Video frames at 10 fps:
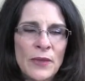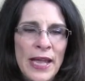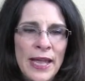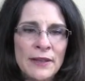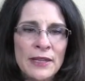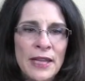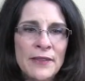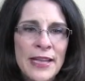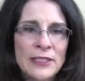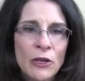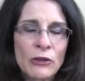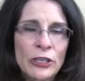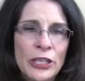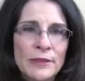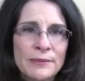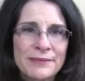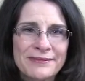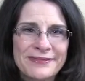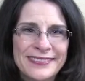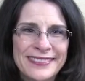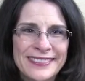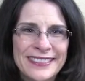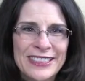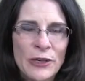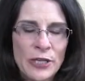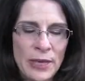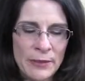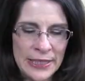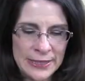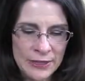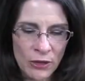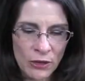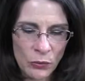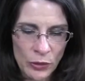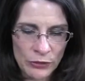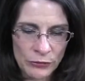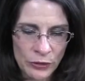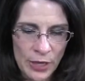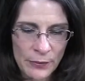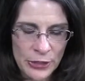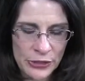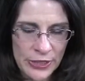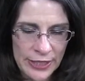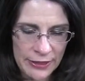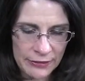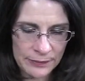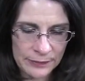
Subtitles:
And that's all good. So, I mean, it's all a wonderful opportunity.